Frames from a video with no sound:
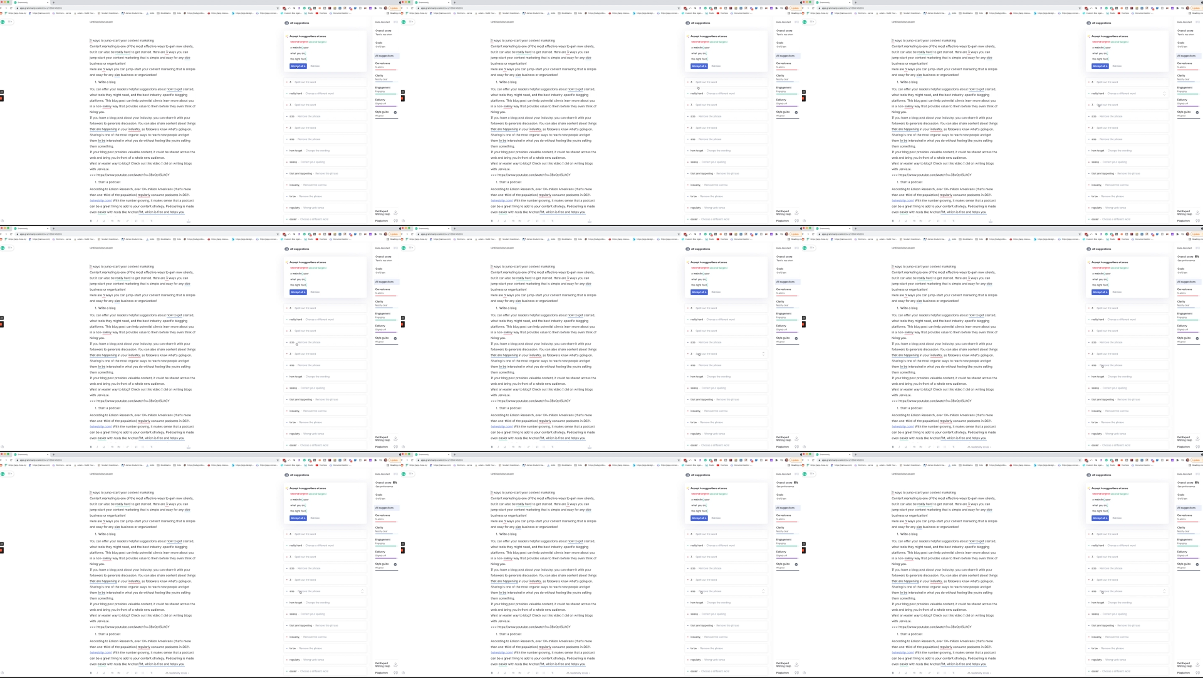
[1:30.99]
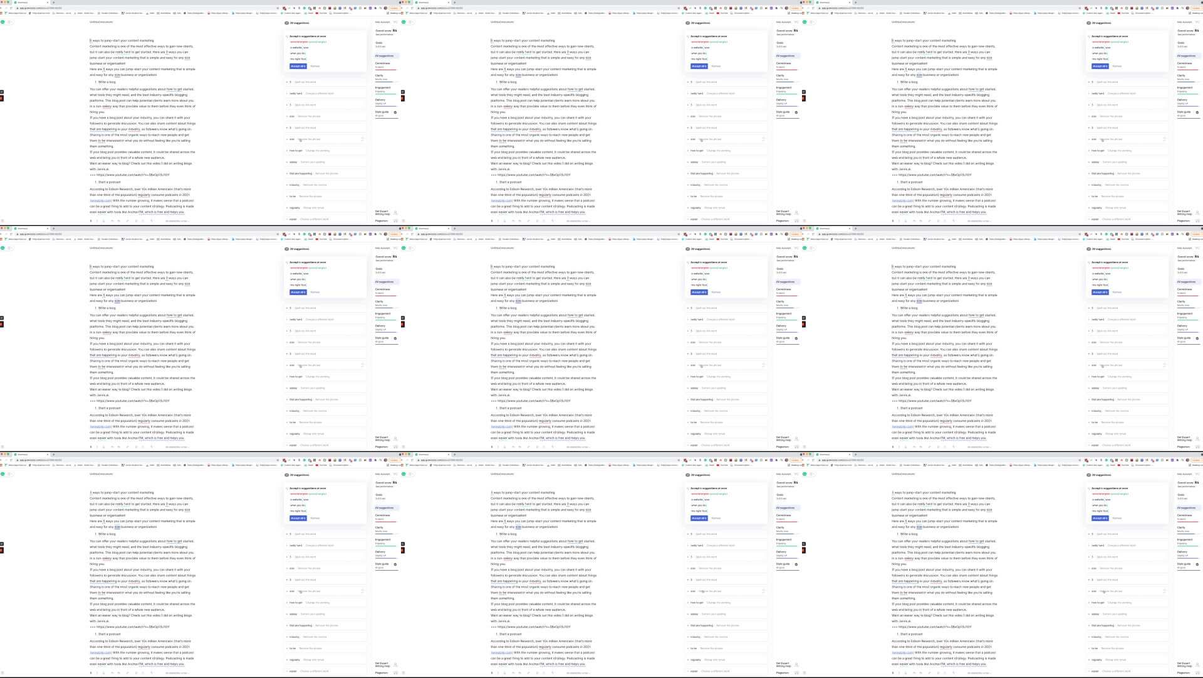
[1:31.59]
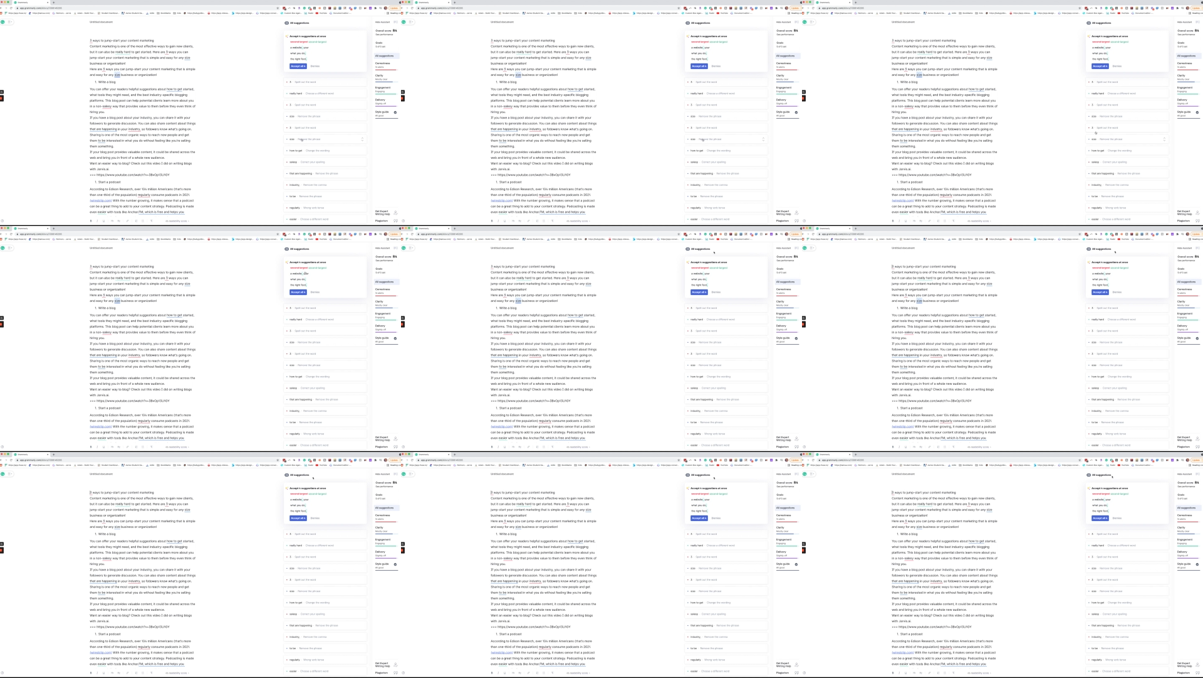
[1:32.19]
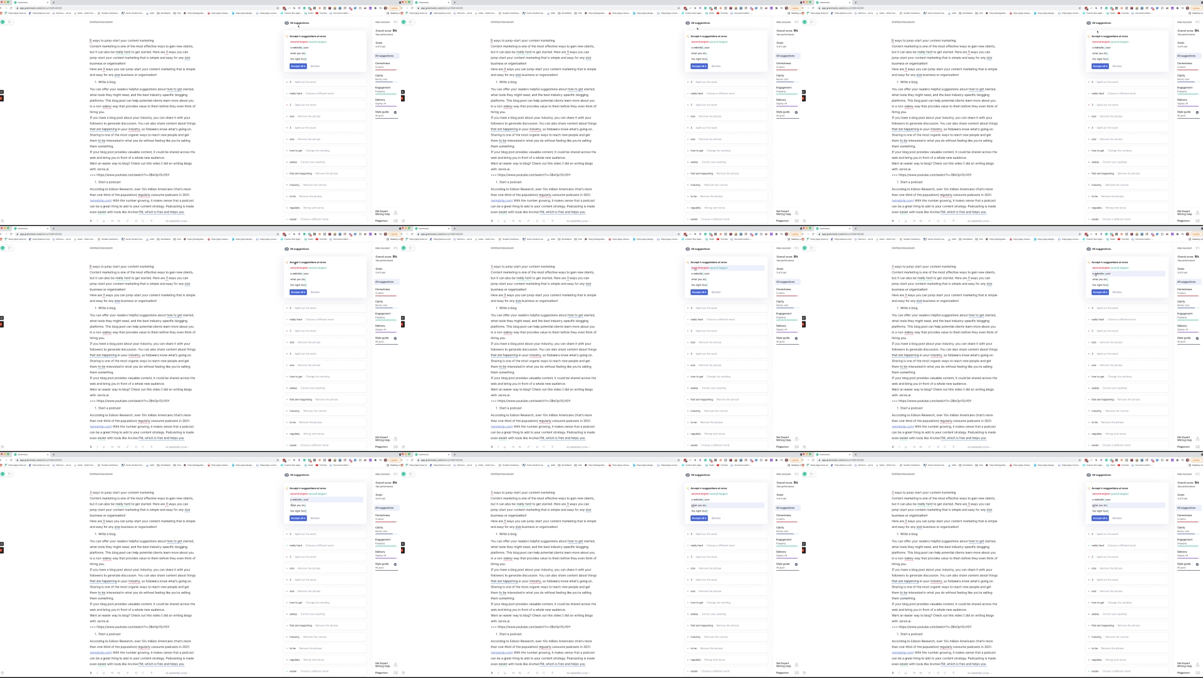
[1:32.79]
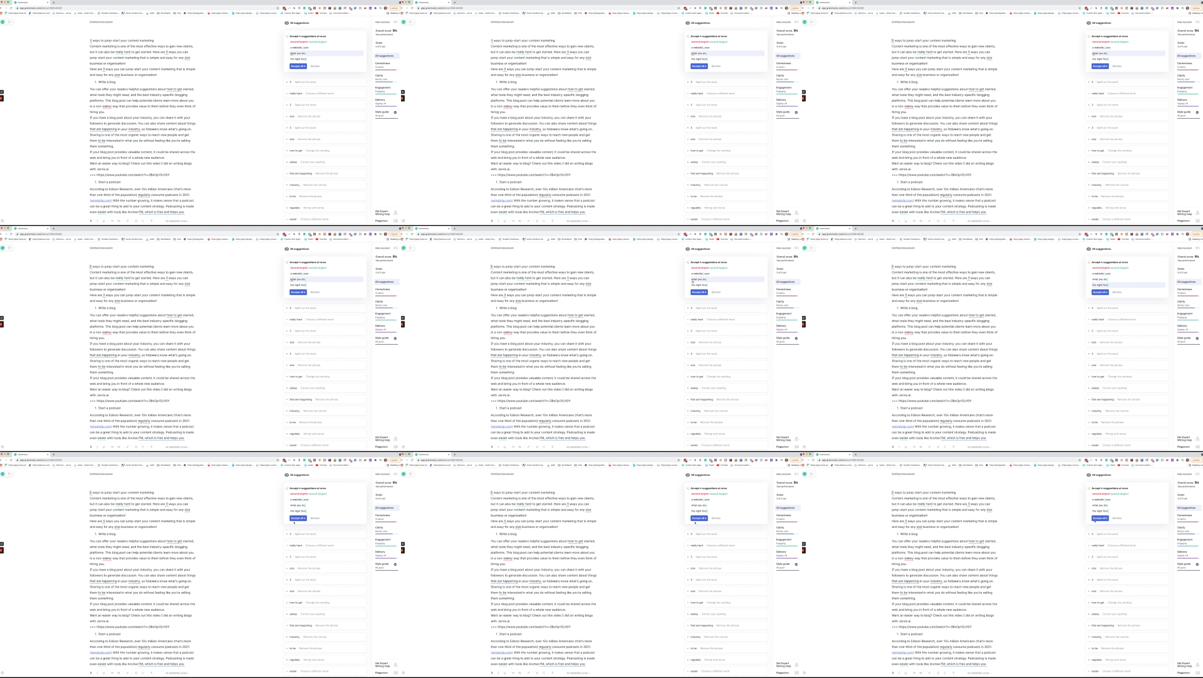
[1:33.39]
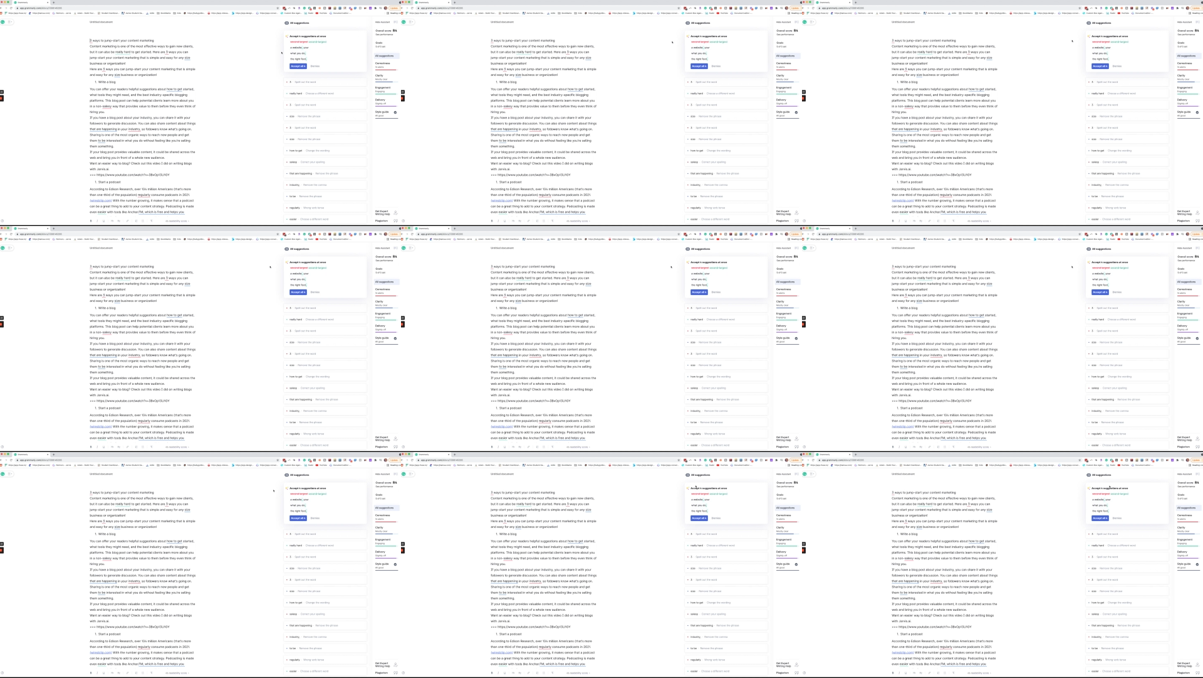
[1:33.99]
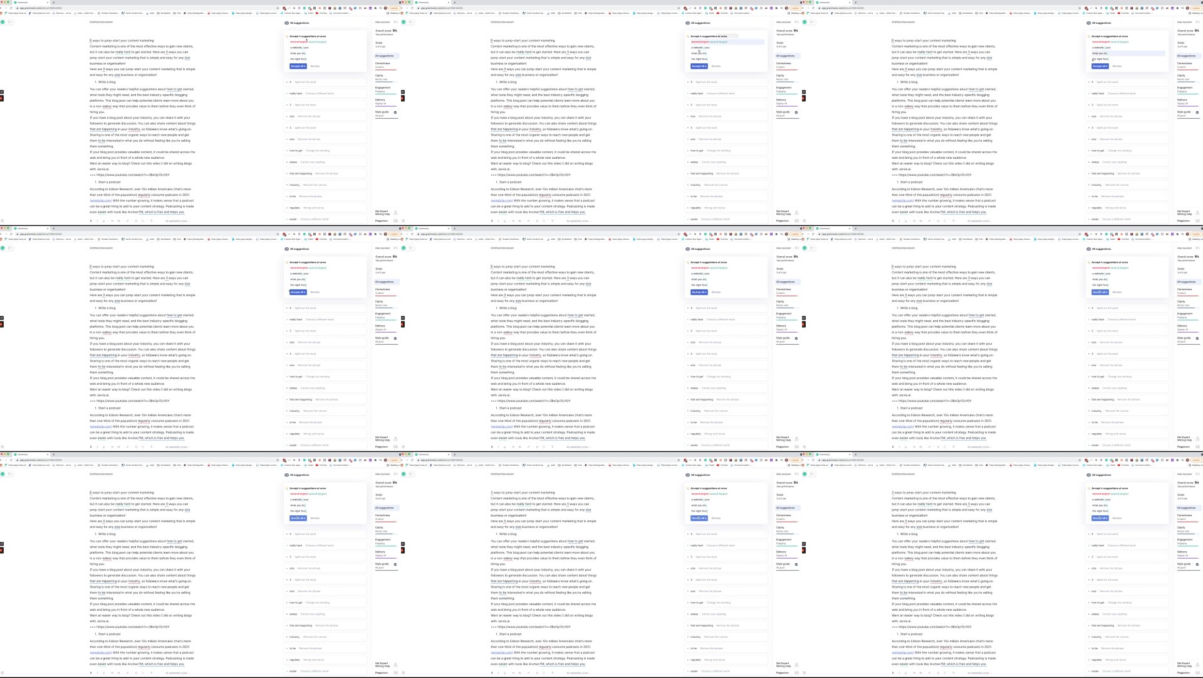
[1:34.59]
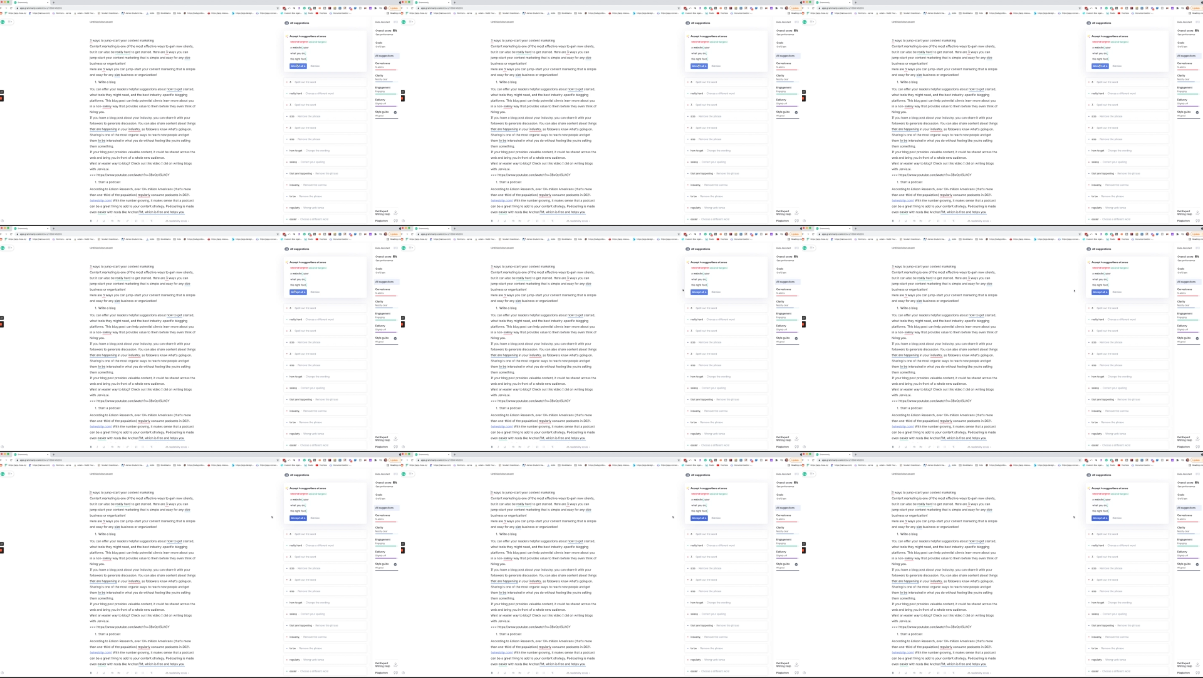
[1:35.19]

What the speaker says: (no speaker visible)